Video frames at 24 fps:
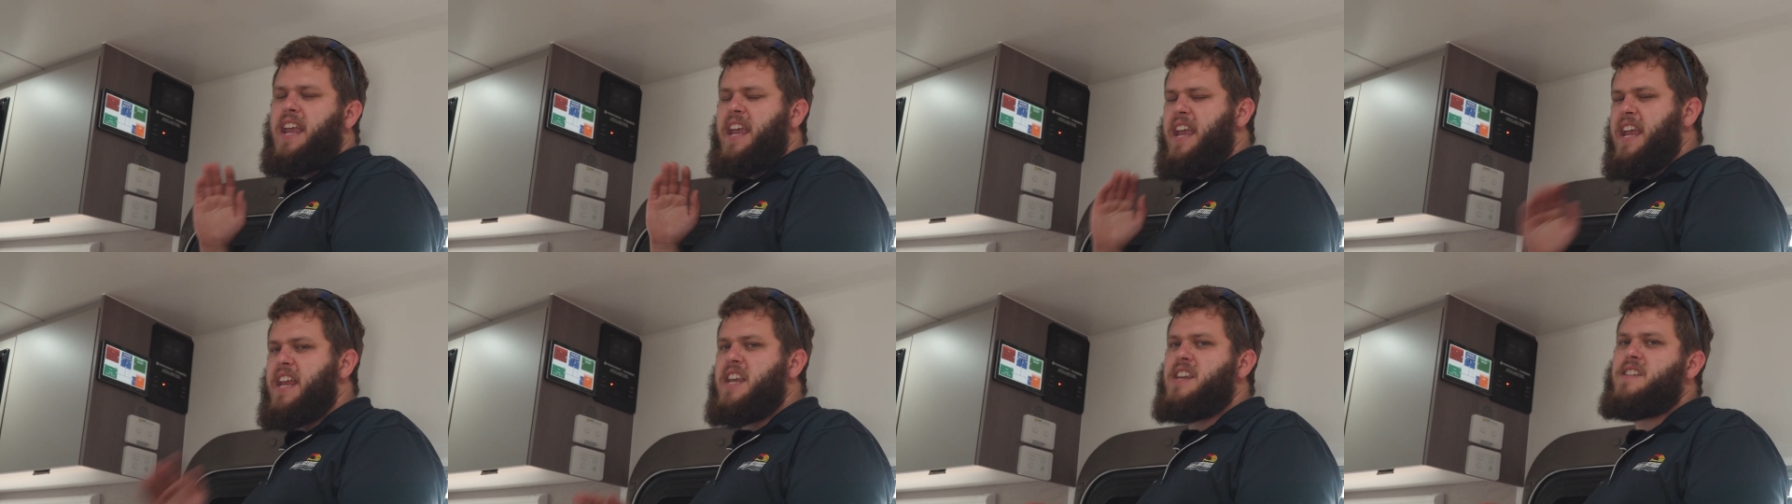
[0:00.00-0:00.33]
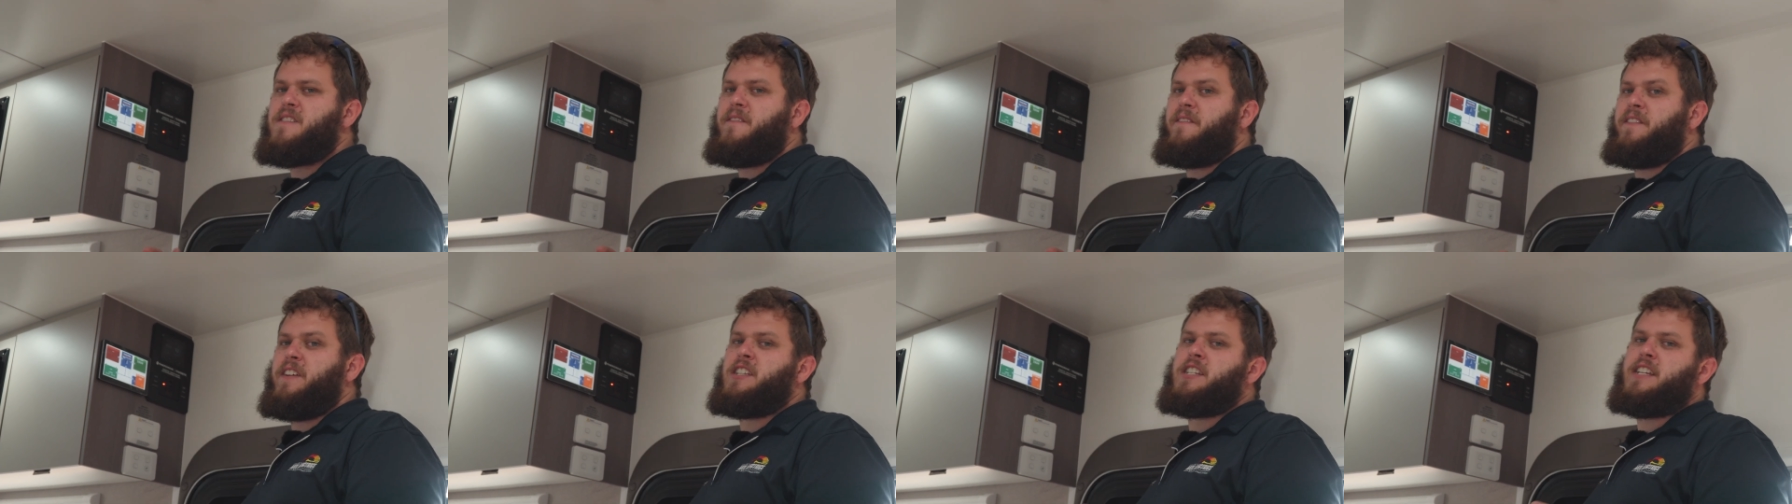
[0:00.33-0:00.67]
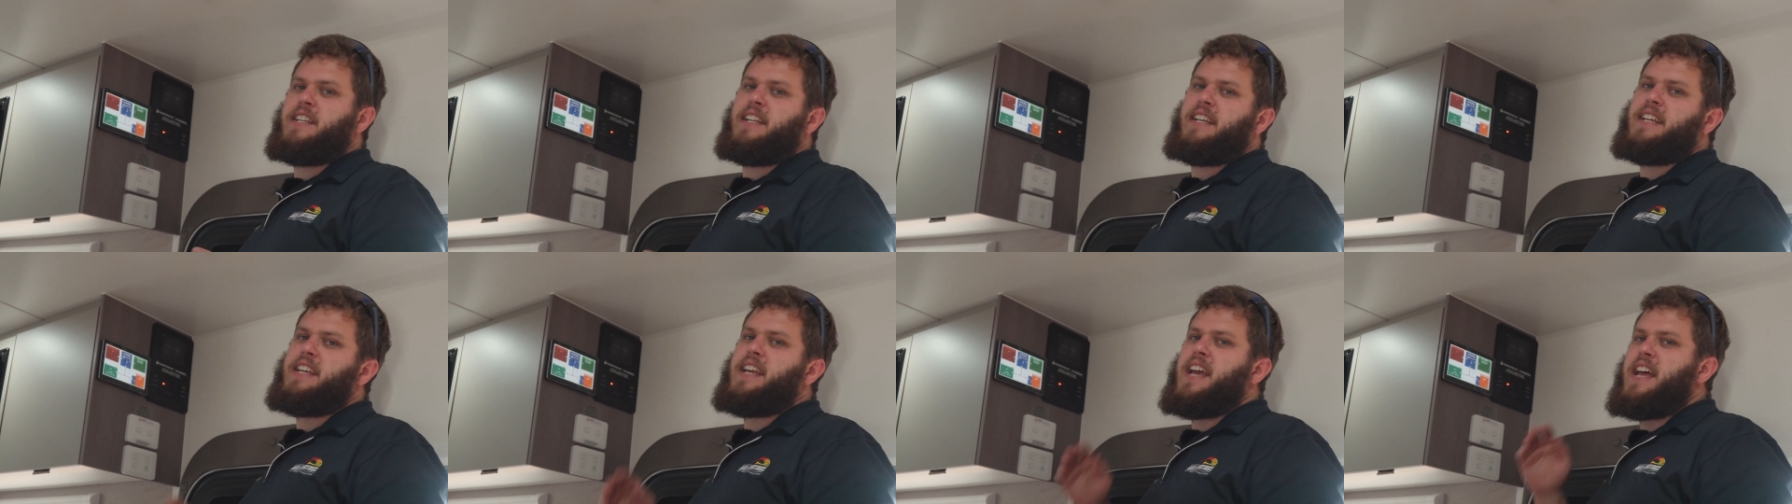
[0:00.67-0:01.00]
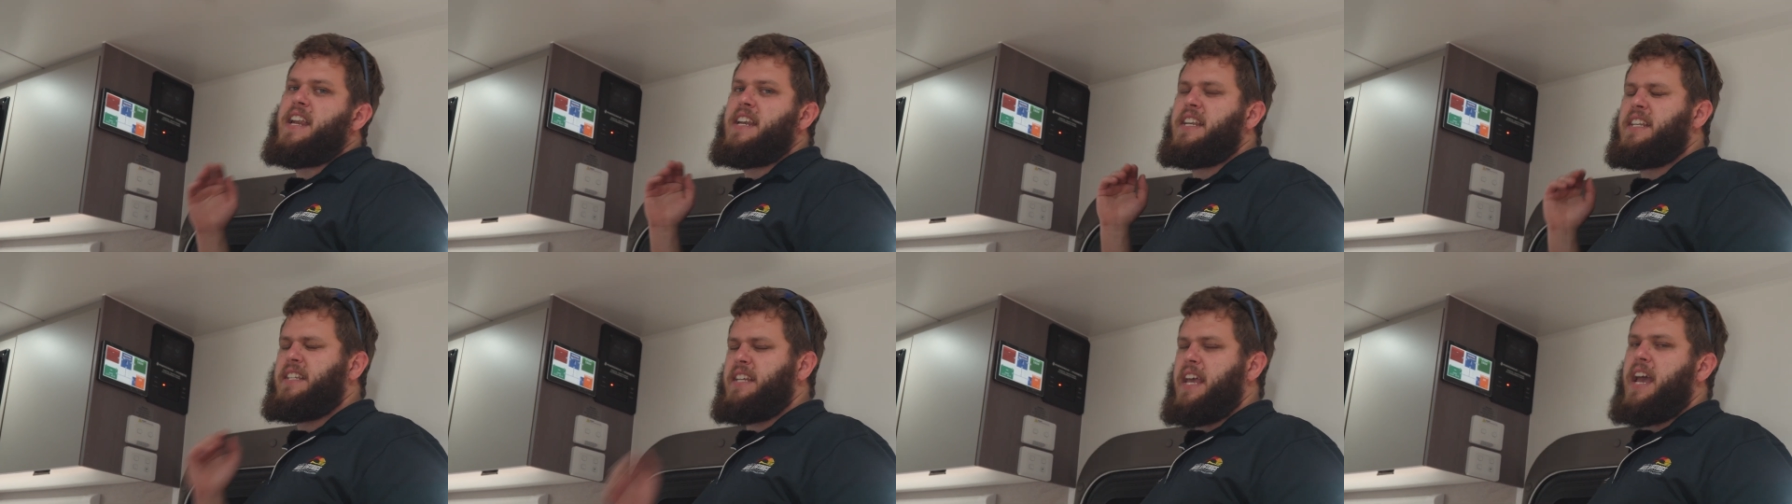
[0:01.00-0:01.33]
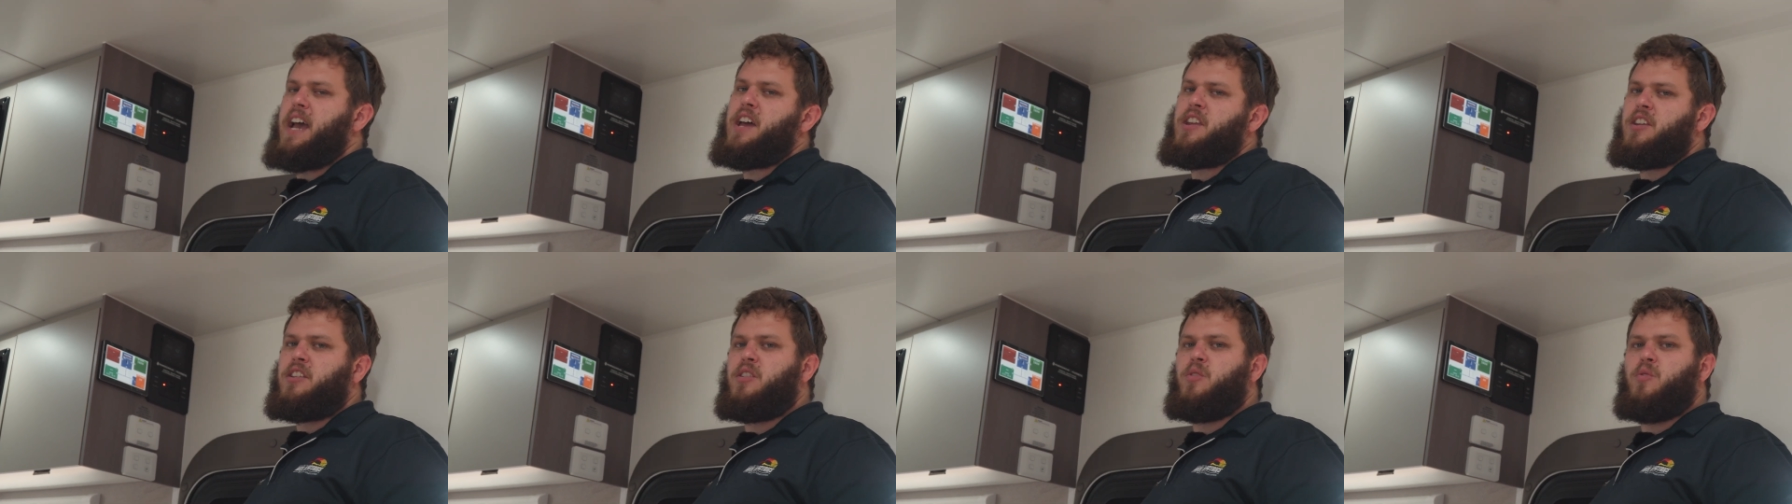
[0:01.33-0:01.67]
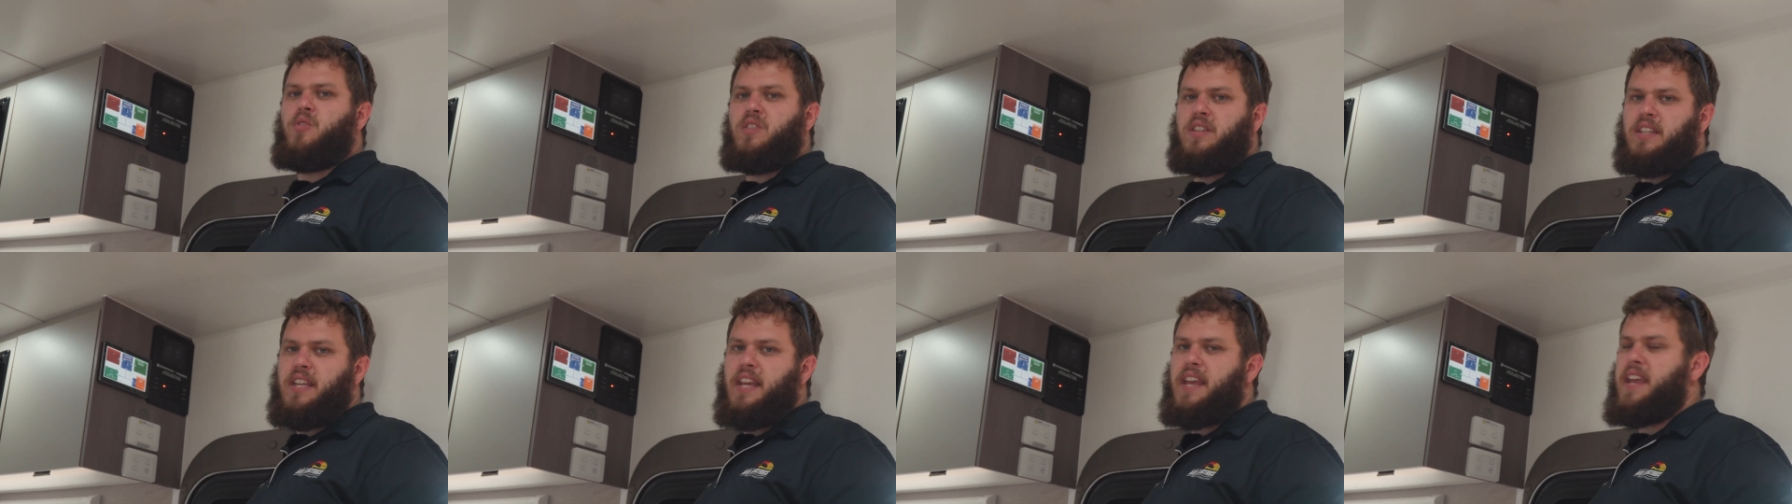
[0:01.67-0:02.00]
individually down to
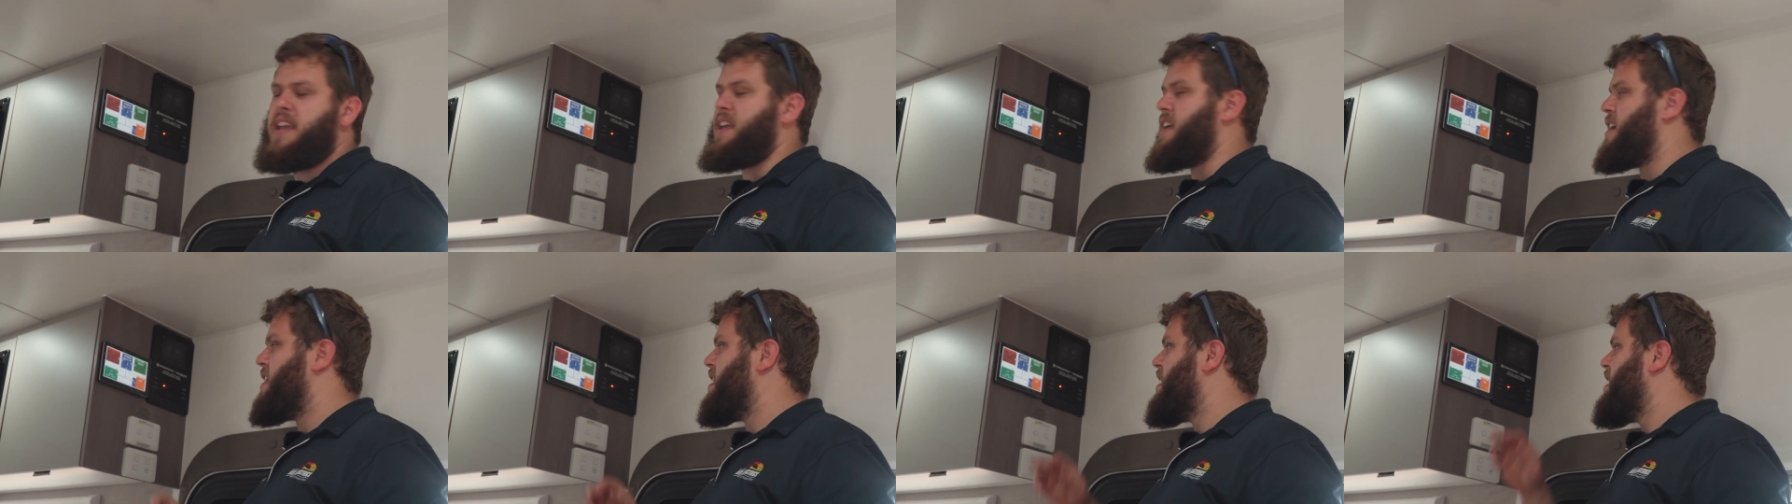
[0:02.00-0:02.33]
a T.